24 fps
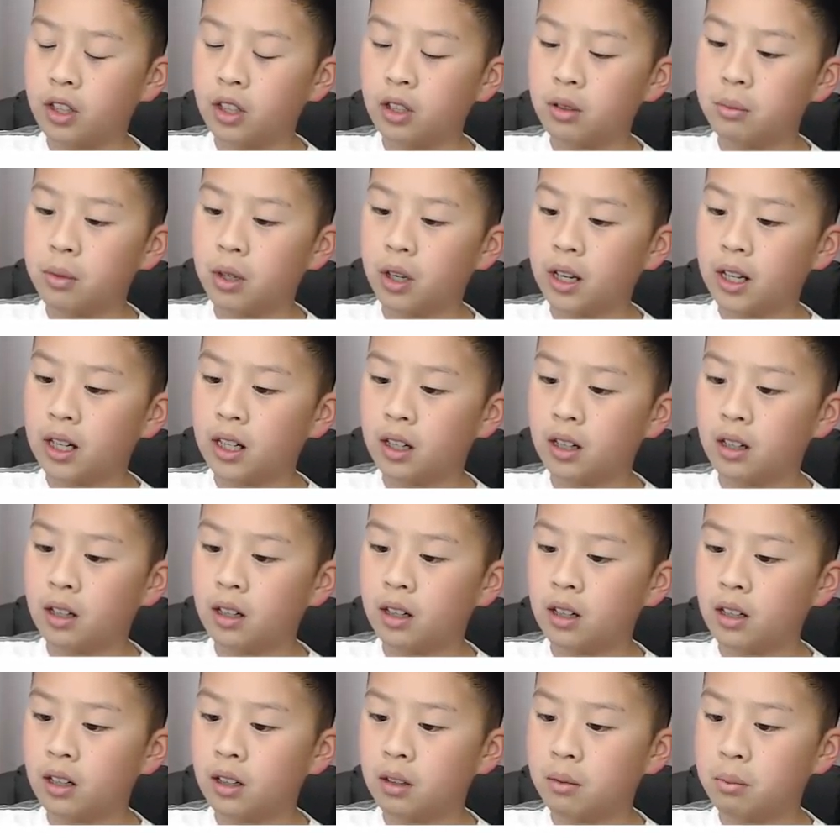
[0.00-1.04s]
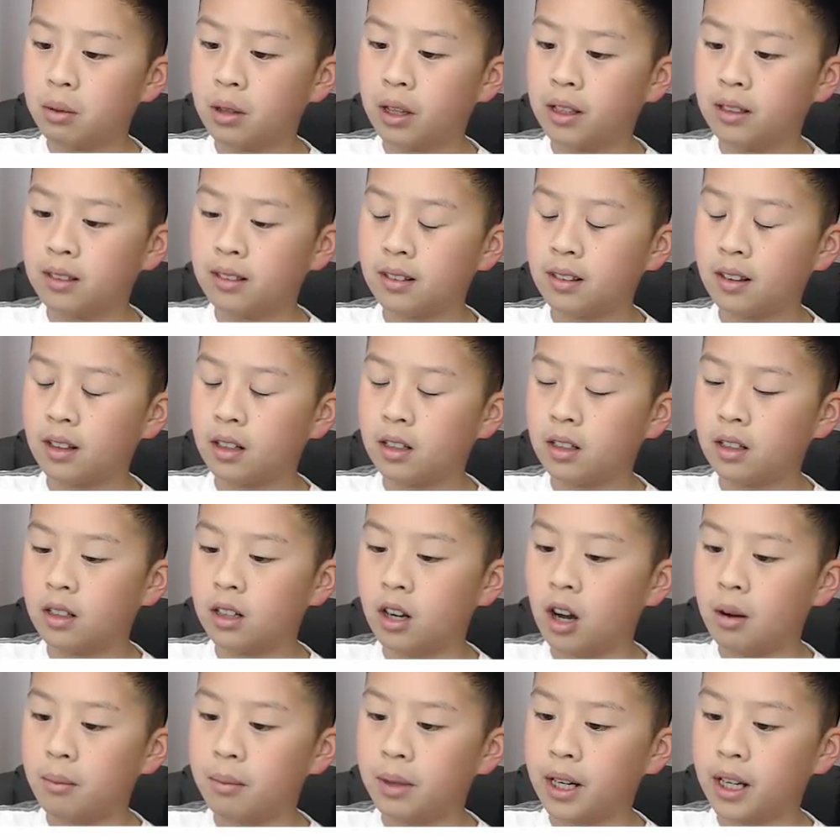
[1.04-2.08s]
the numerator plus
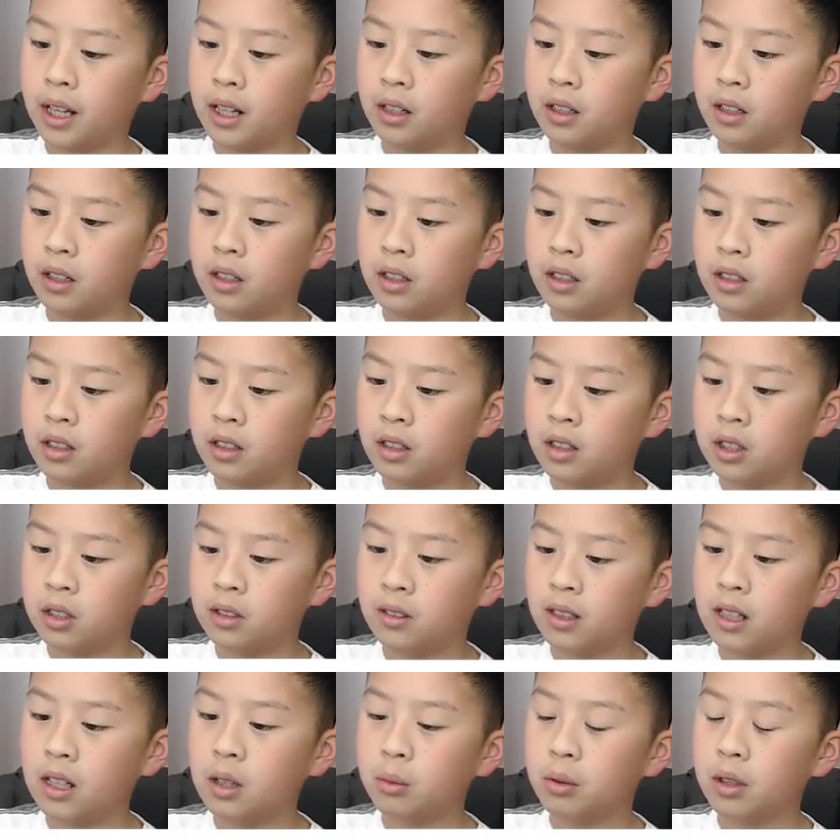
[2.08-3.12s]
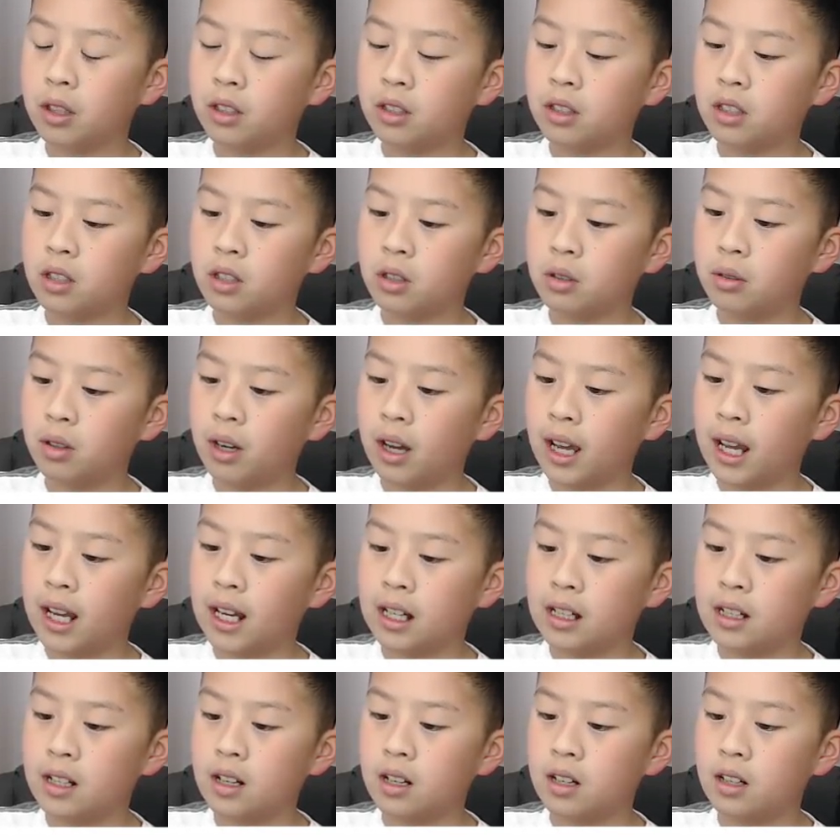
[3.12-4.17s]
the denominator, which is equal
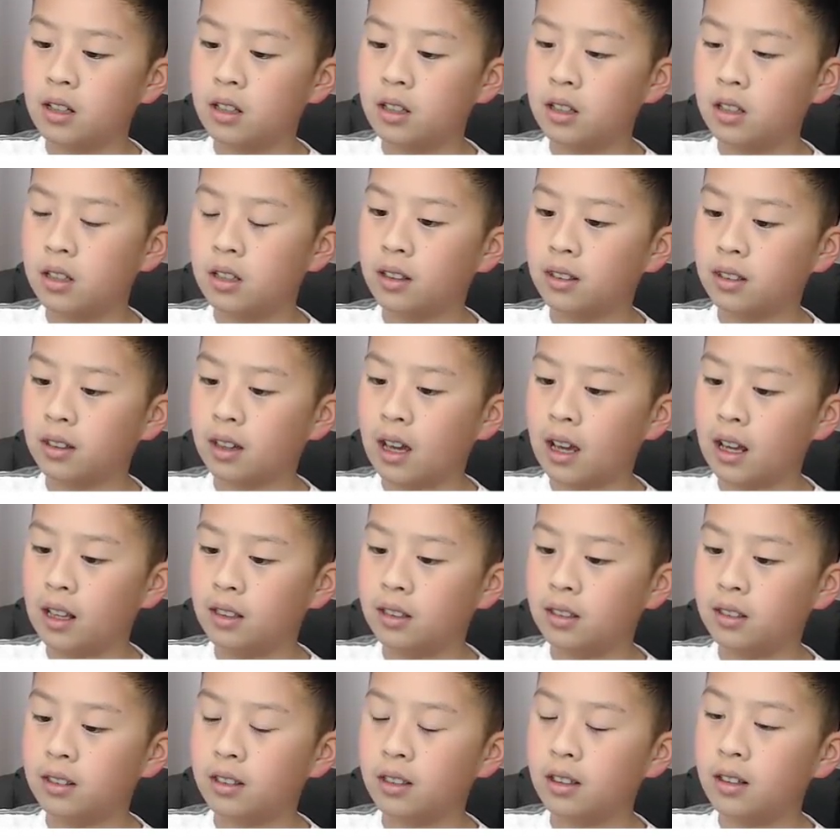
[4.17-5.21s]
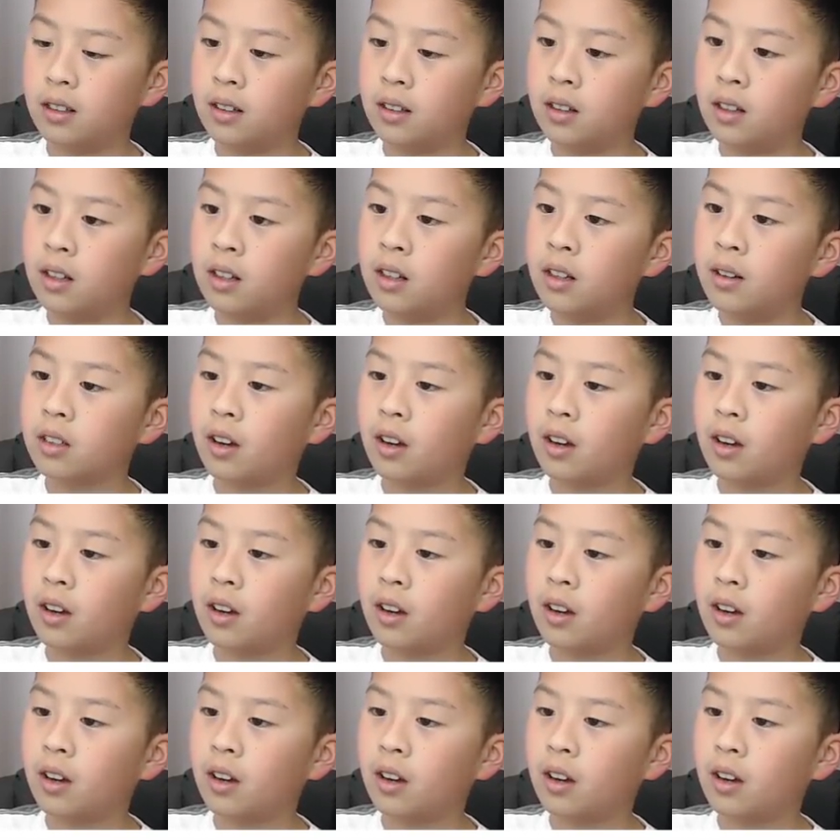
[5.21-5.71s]
to 8 in this case.